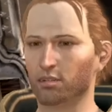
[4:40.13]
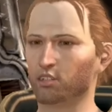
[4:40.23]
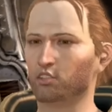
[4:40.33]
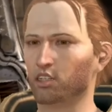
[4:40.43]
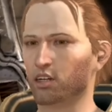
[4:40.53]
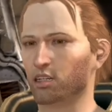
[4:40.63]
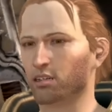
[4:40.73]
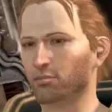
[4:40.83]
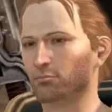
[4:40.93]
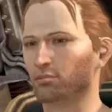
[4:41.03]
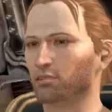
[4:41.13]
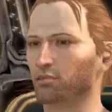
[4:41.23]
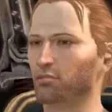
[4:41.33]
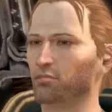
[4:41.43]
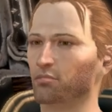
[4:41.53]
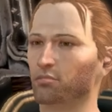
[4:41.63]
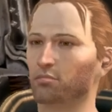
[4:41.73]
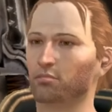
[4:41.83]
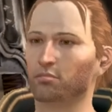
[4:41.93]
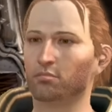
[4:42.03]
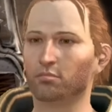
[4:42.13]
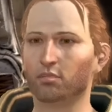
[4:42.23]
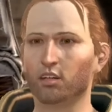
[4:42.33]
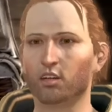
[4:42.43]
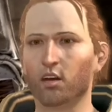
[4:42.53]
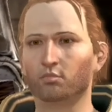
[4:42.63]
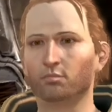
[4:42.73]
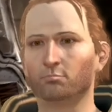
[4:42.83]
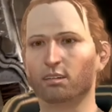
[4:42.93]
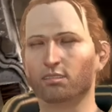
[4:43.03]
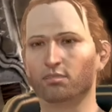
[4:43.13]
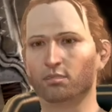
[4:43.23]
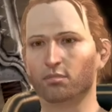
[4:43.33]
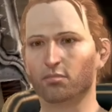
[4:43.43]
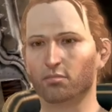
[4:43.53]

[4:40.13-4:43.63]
It was a gift. A noble beast.